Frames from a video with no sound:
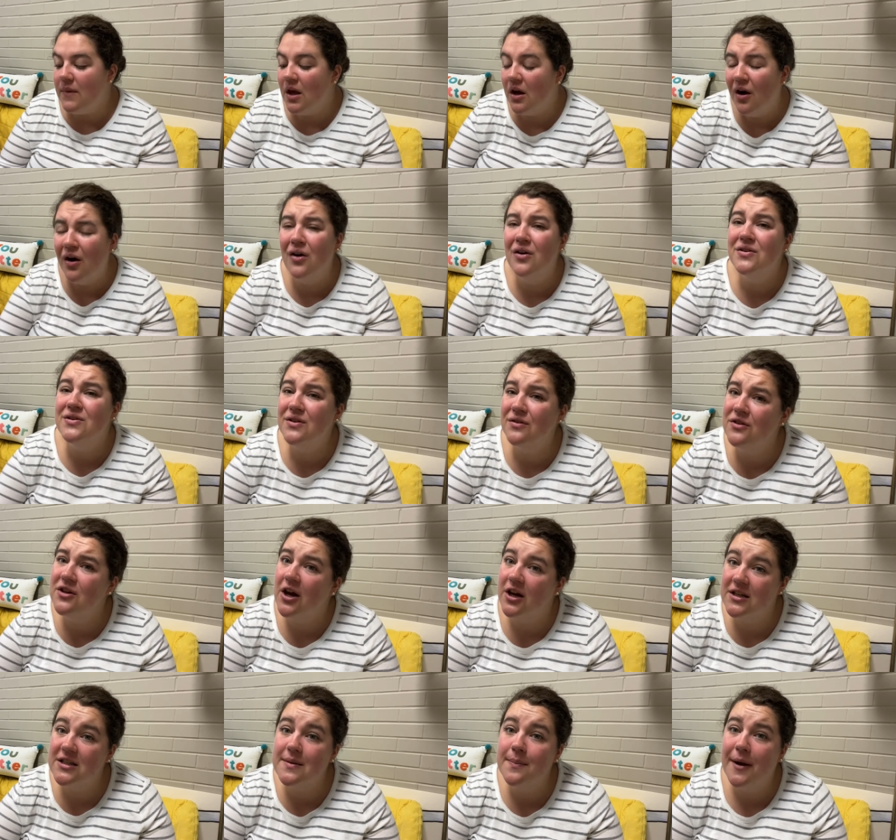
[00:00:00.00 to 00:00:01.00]
also
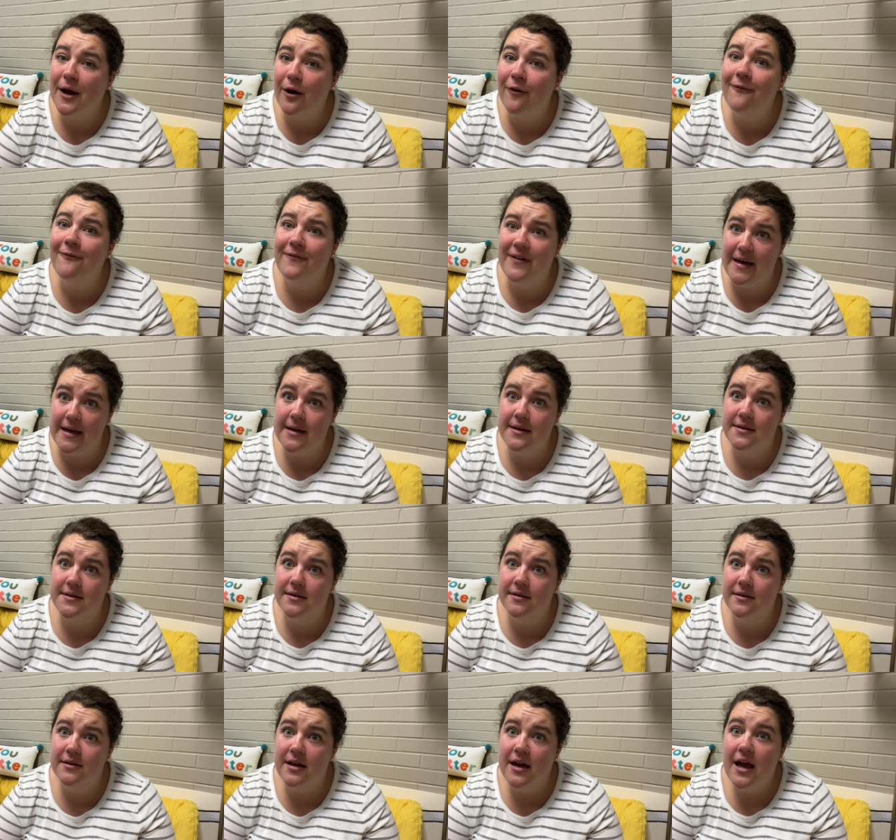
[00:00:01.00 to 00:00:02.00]
talks about feet
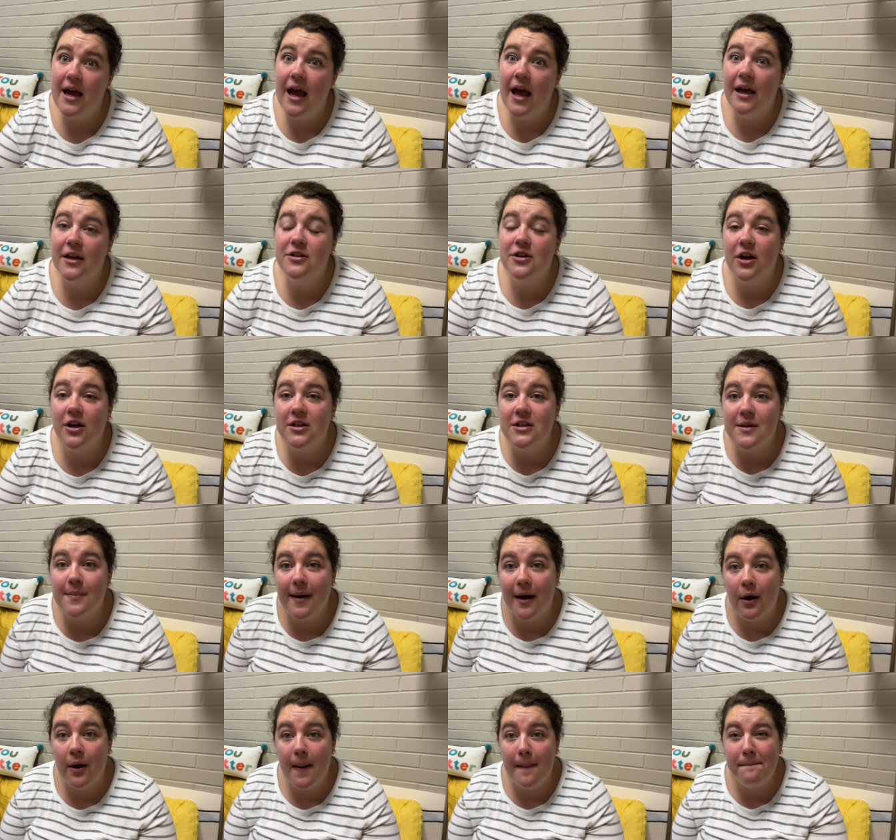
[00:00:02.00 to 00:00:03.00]
and talks
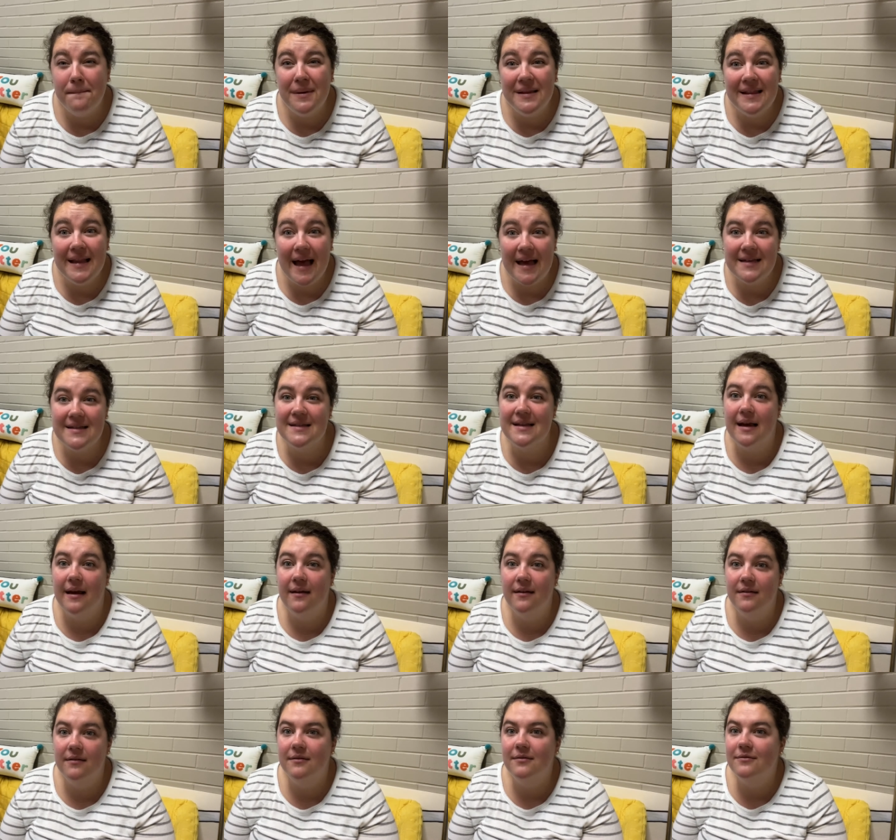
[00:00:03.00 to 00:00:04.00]
about a
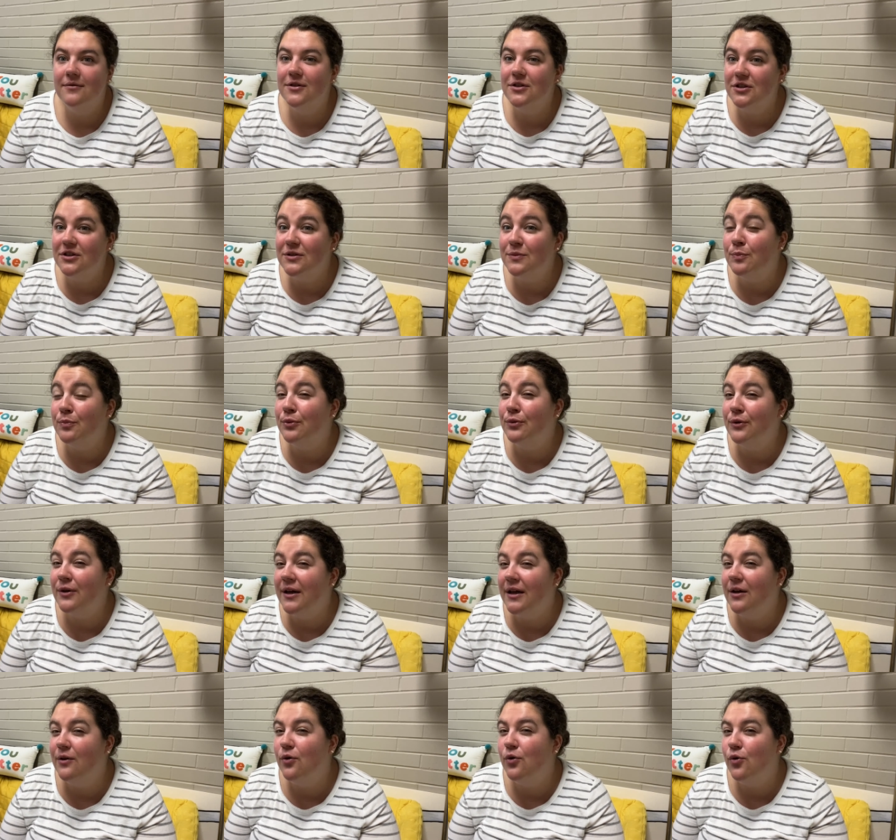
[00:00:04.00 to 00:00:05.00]
blessing, which is
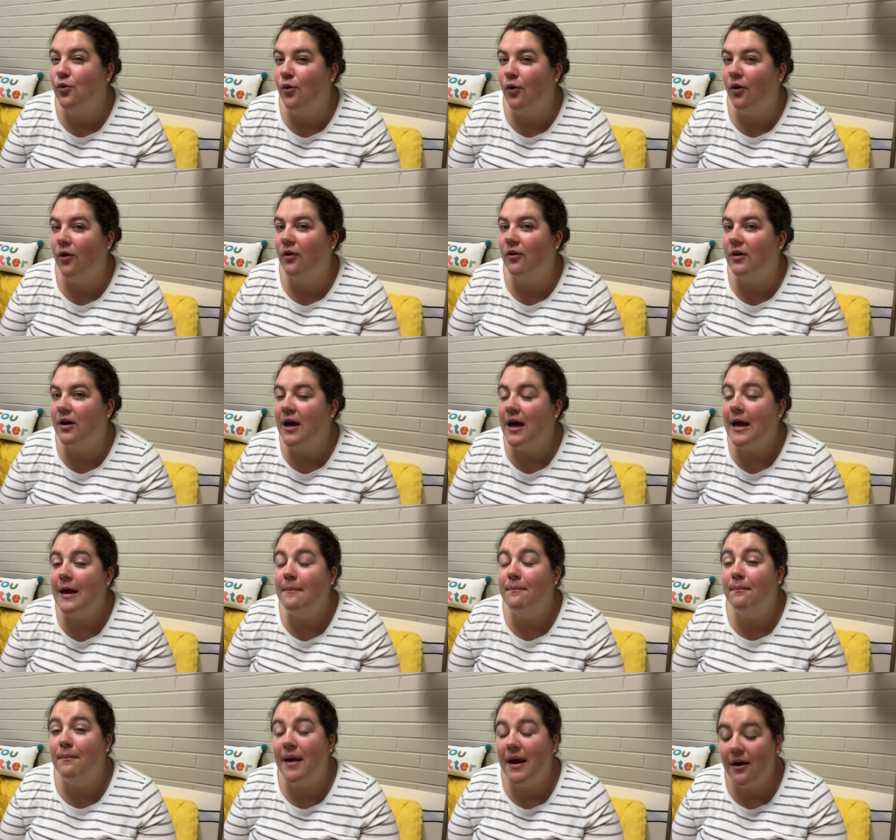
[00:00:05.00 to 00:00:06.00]
pretty cool.
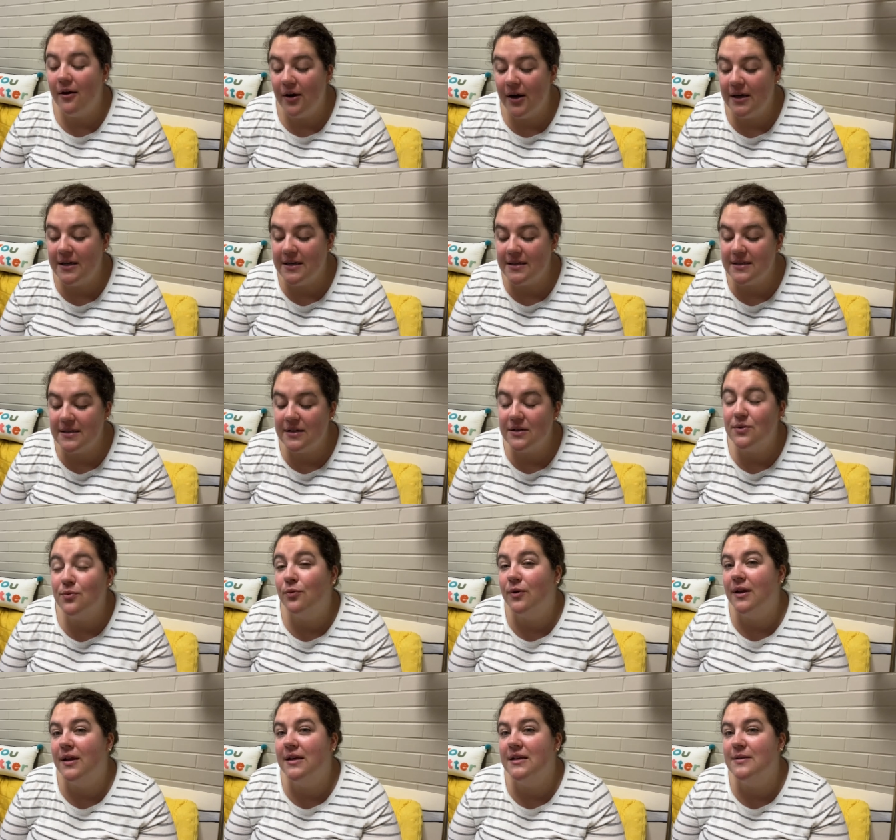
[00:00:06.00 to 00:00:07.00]
Mary does this
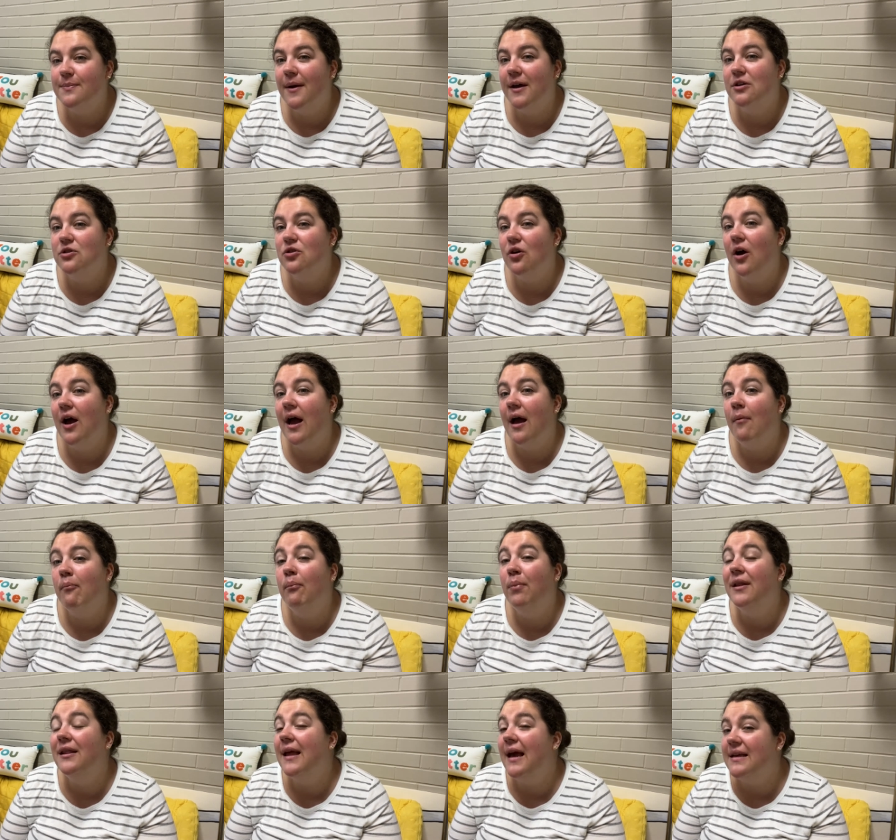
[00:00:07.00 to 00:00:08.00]
really special
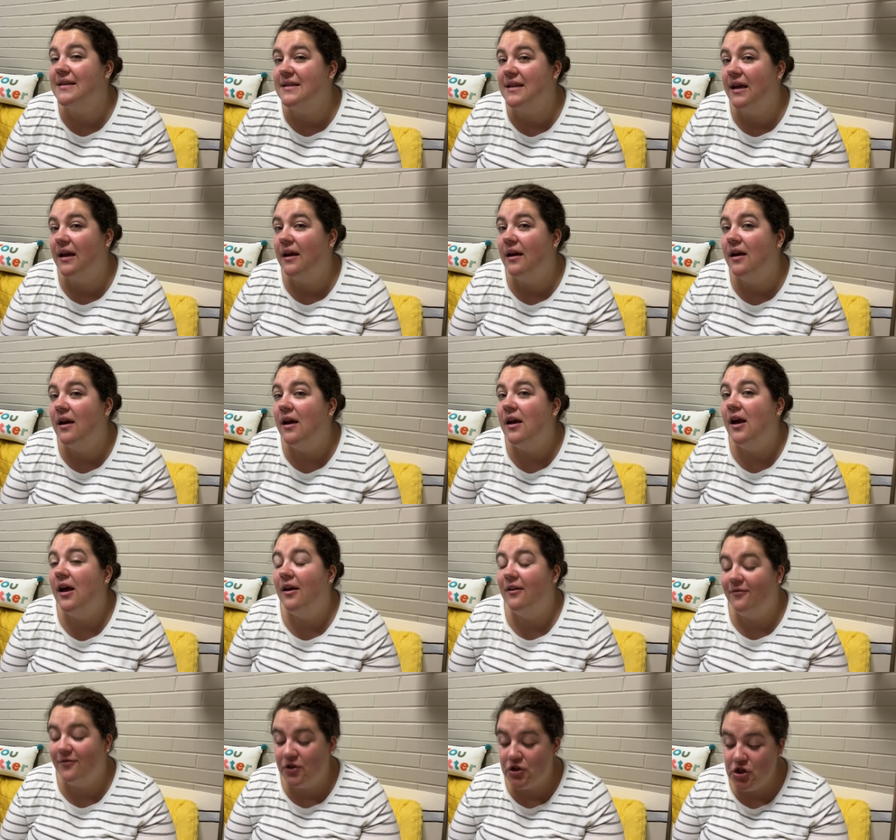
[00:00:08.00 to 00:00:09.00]
blessing
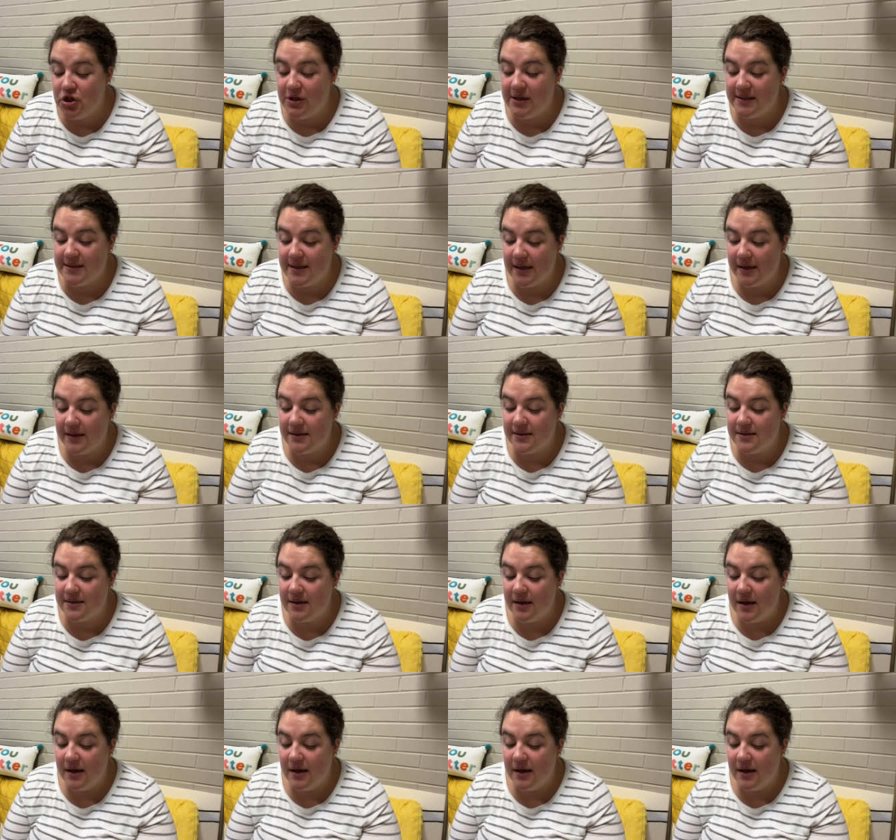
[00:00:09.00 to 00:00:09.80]
of Jesus.